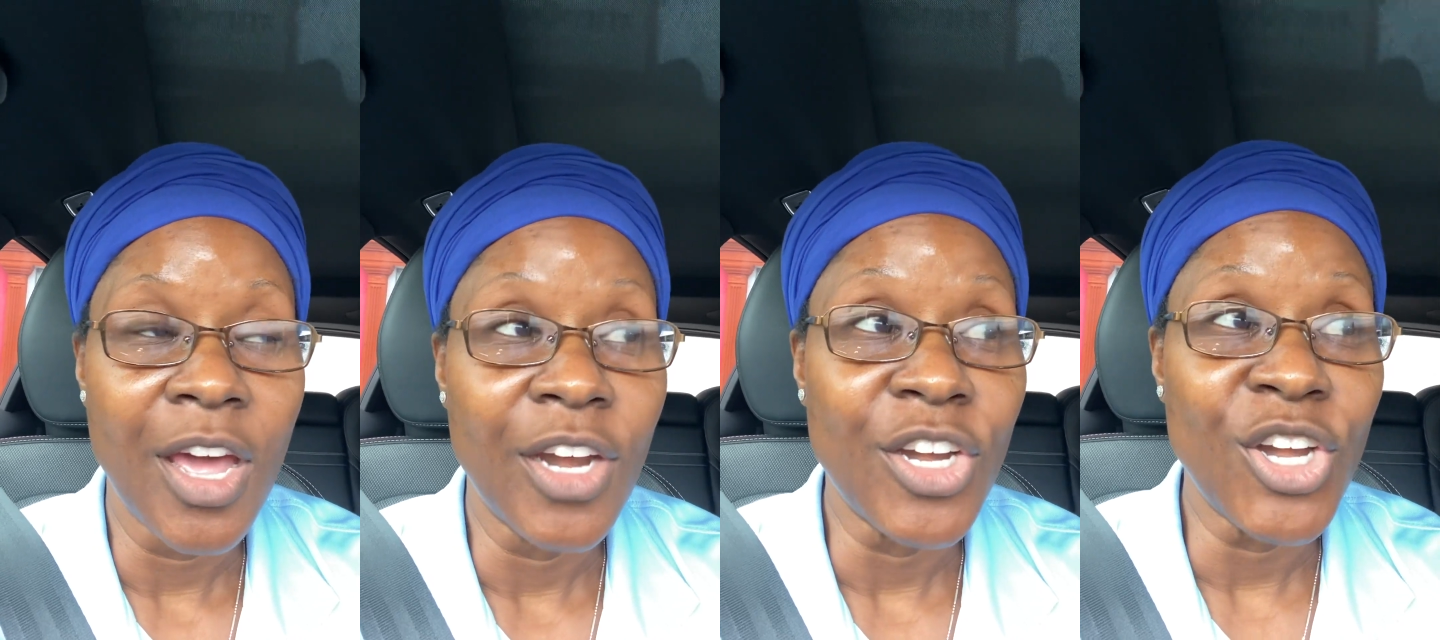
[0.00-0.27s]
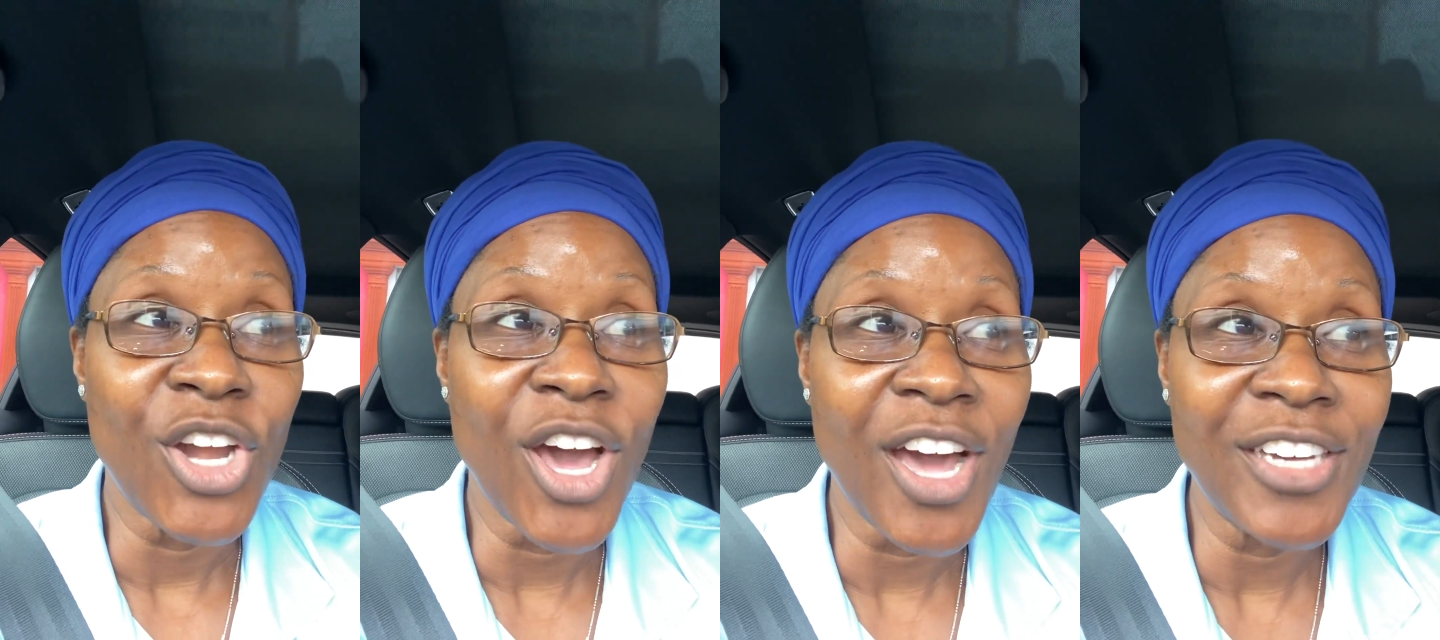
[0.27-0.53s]

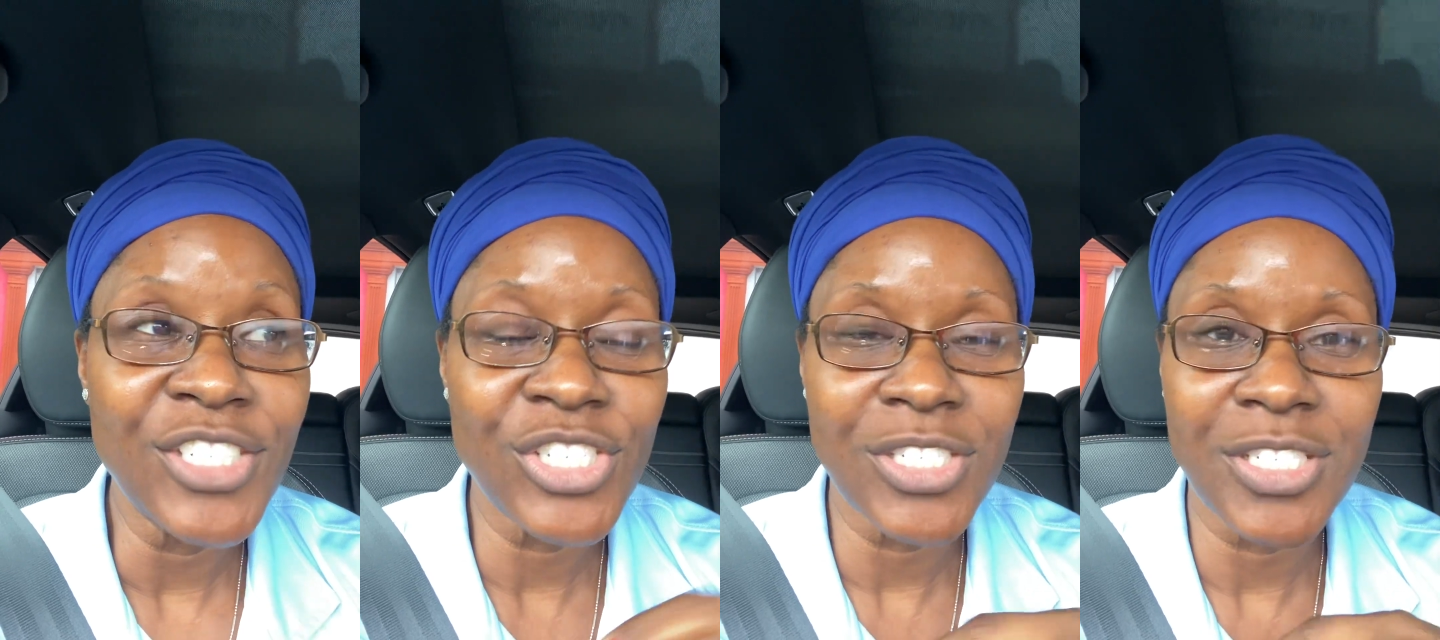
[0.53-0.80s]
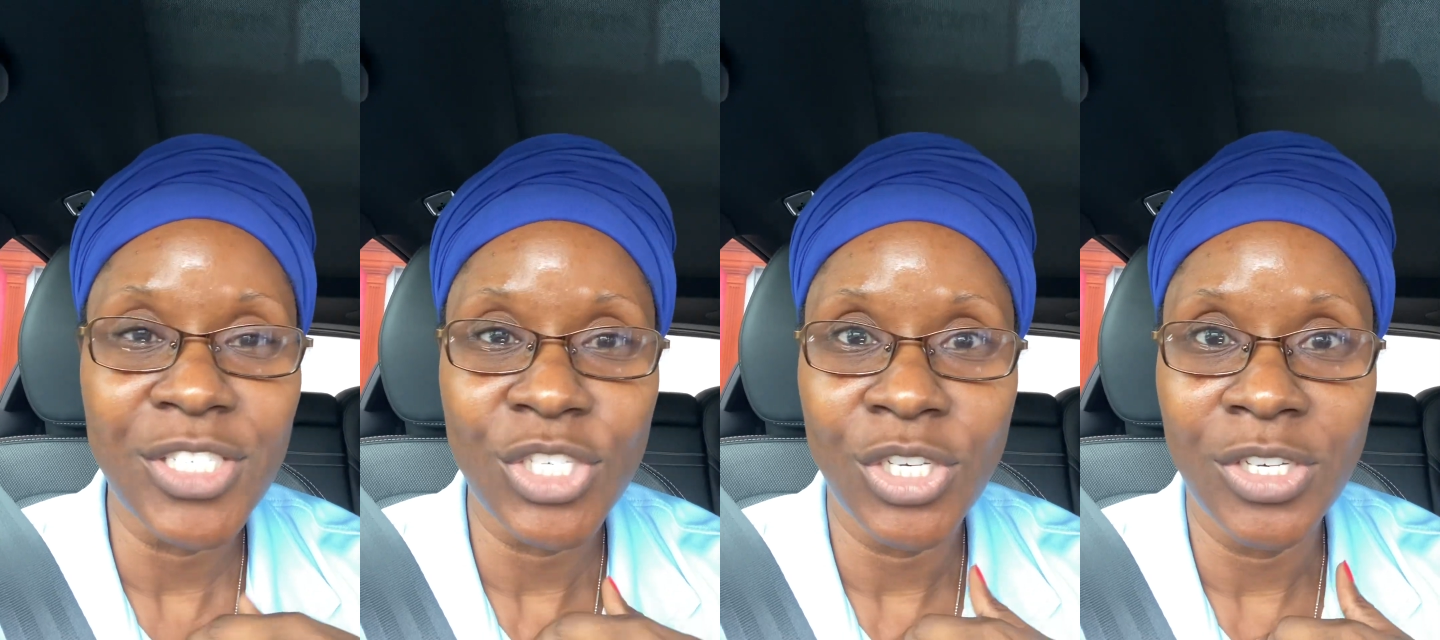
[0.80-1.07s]
not
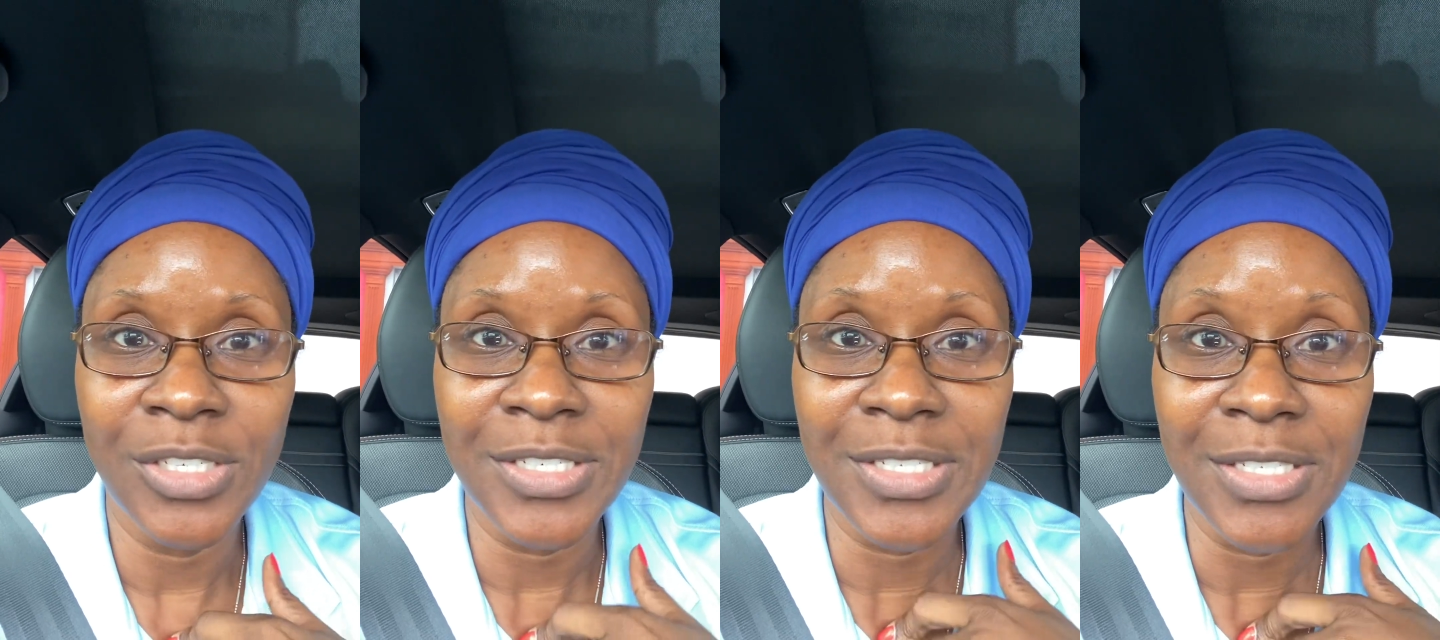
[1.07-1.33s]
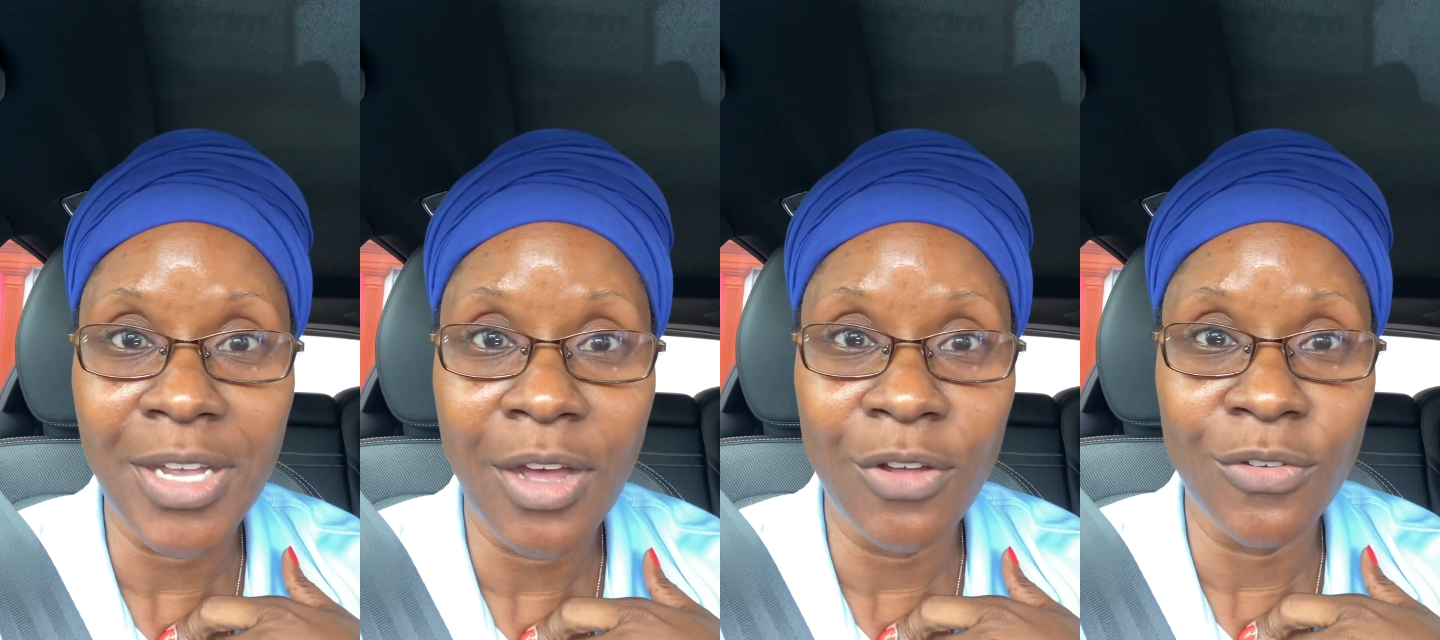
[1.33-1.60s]
just to
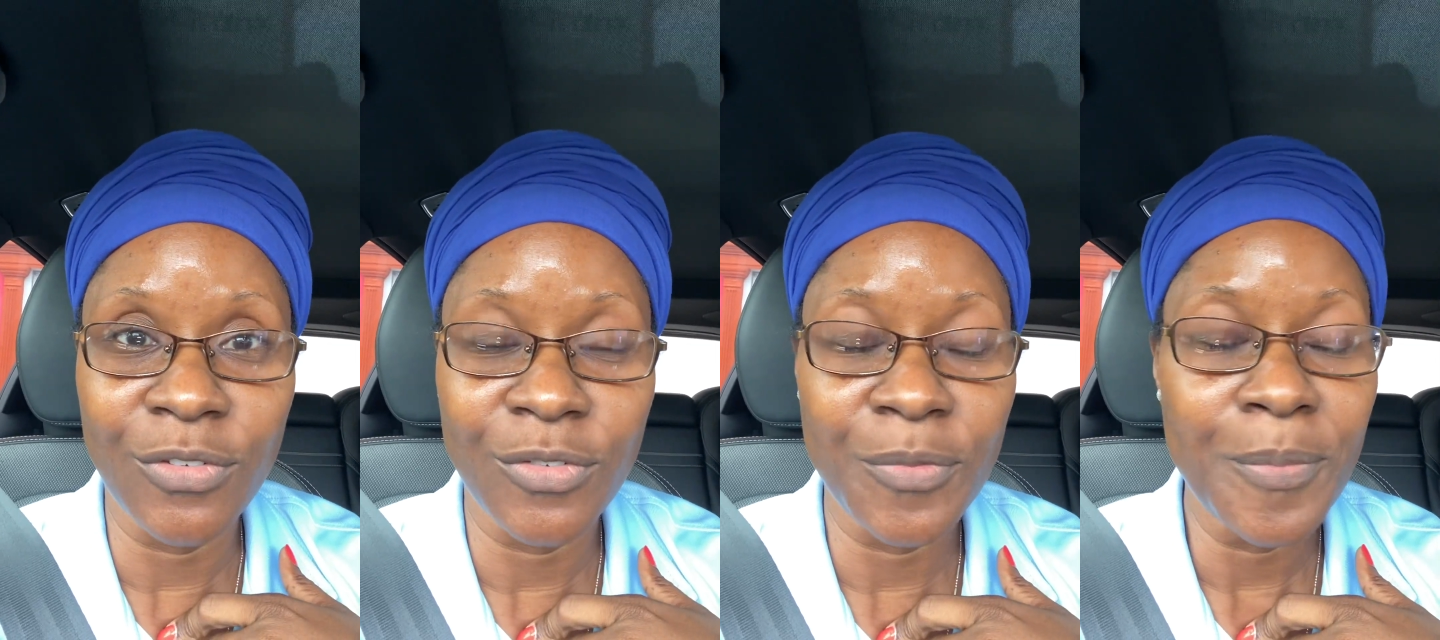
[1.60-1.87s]
yourself.